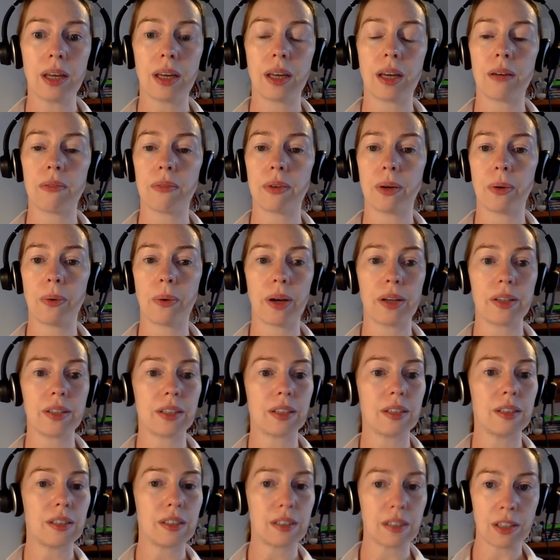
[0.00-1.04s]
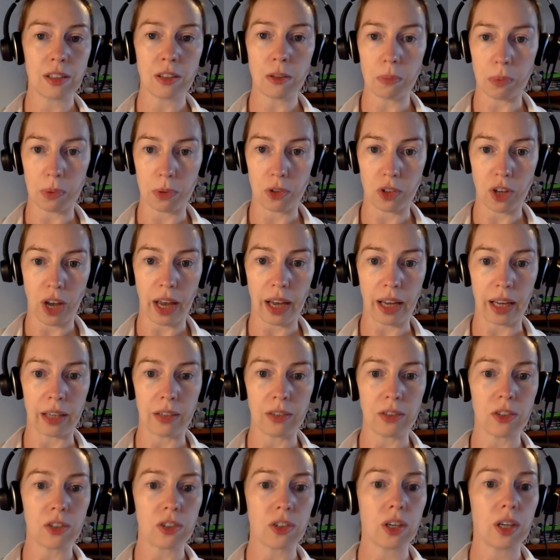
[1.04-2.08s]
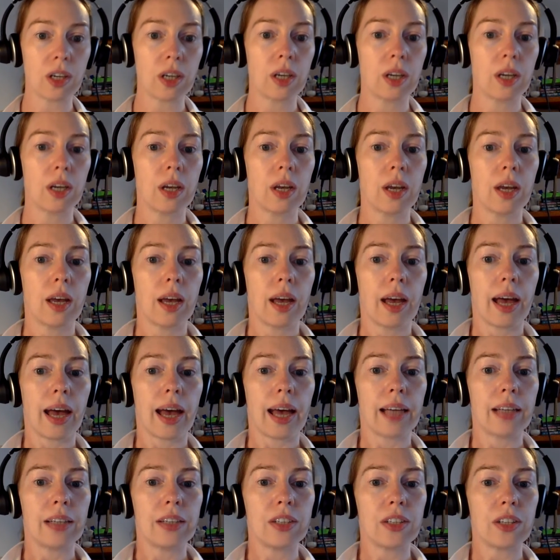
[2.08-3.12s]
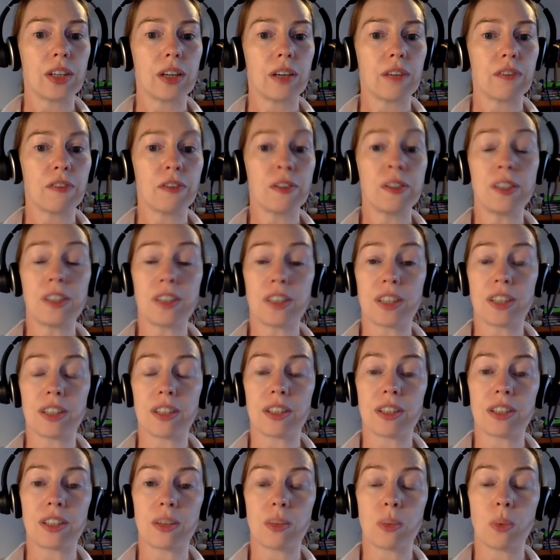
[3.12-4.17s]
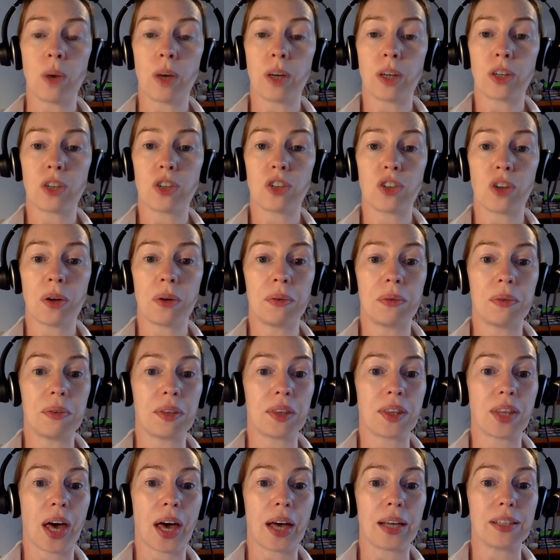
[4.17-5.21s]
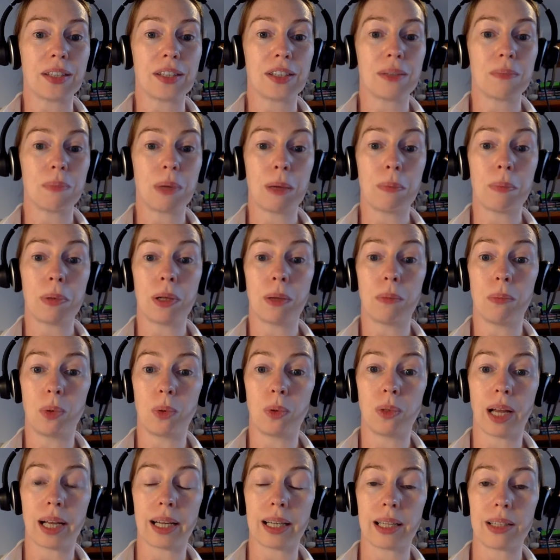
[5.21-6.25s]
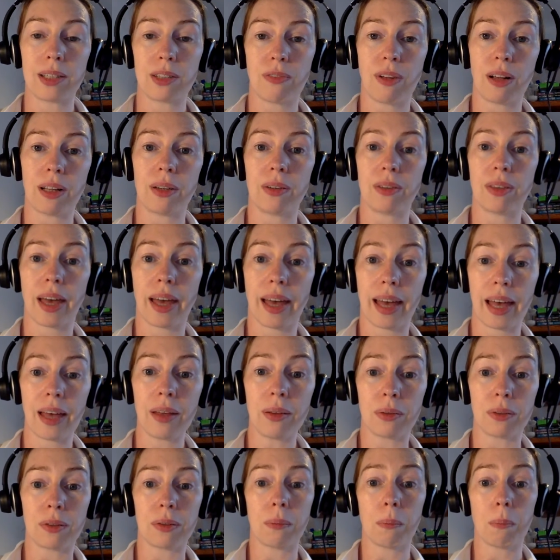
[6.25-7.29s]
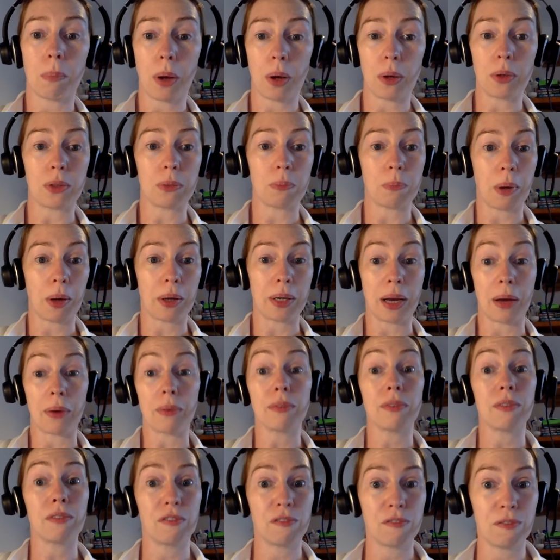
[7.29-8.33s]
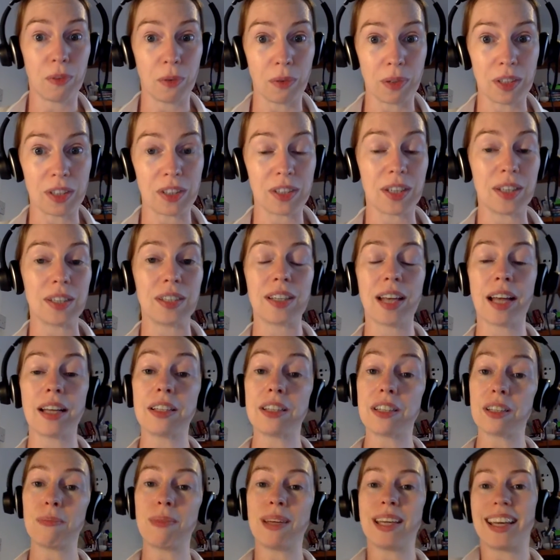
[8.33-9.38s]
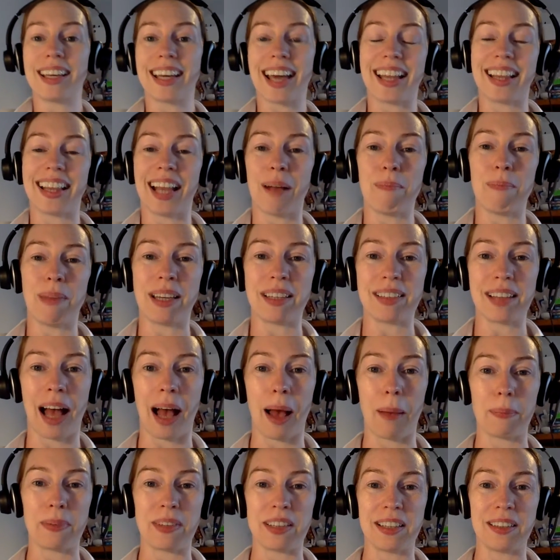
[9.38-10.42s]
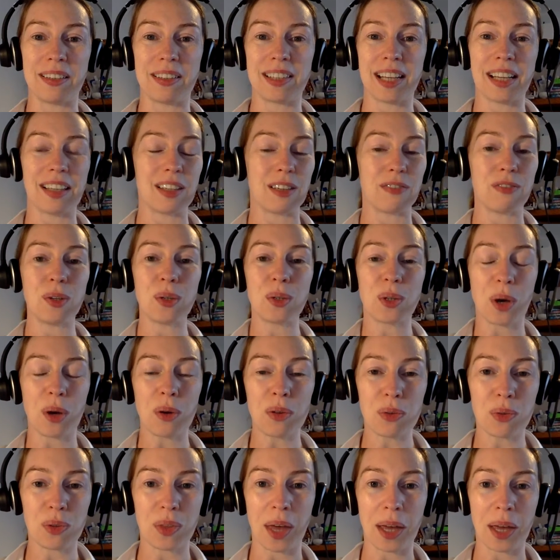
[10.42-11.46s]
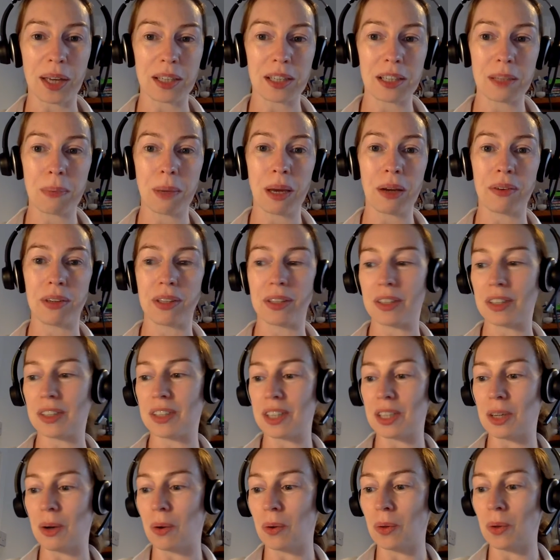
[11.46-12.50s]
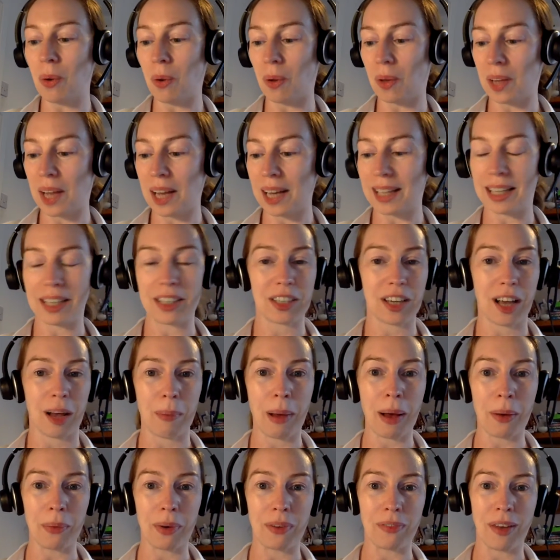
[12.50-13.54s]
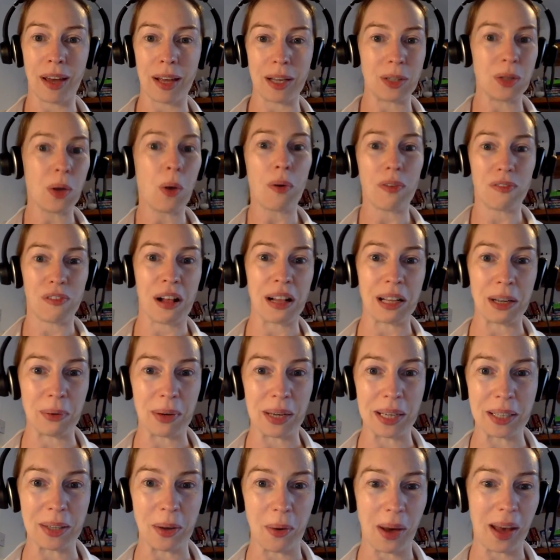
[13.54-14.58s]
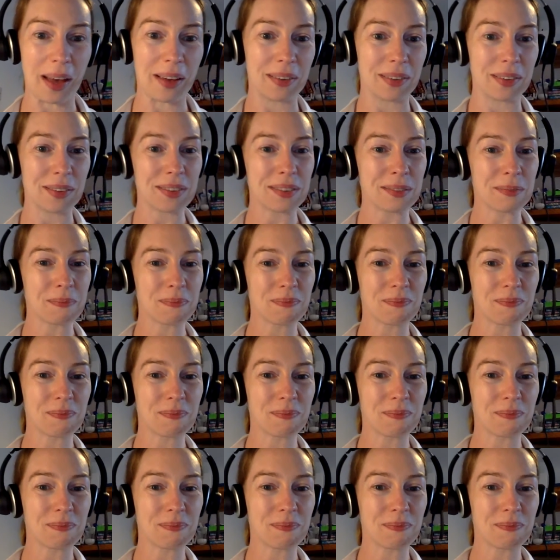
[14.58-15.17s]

it requires considerable change. And for instance, work has shown that people are more likely to value their health post-burnout, for instance. And to me, again, that makes absolute sense. If you go through that experience, you're not likely to come out of it not valuing your health.